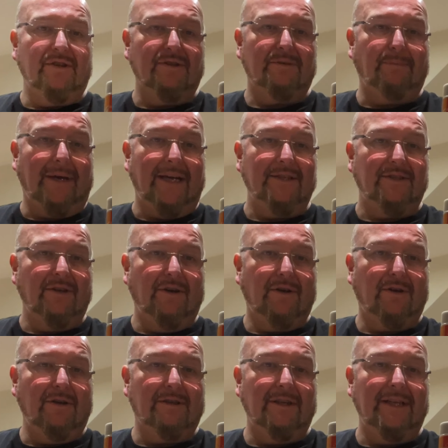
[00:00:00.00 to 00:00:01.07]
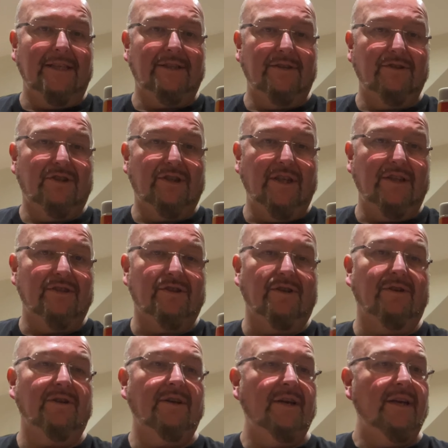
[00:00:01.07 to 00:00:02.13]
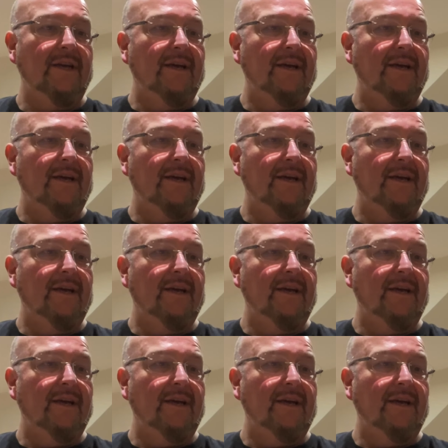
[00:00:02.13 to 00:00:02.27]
spice, or kotellet and schnitzel,